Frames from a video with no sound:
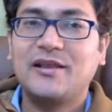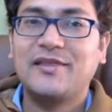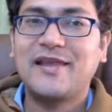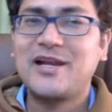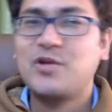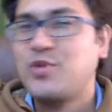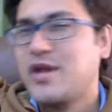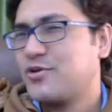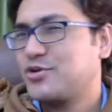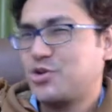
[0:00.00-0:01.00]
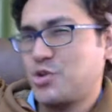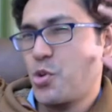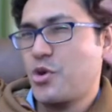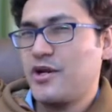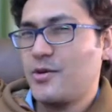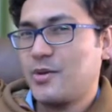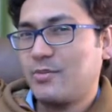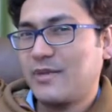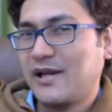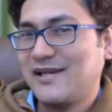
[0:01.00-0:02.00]
that we have stored in our
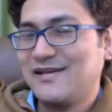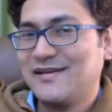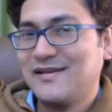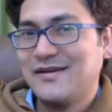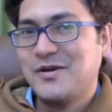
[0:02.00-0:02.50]
mind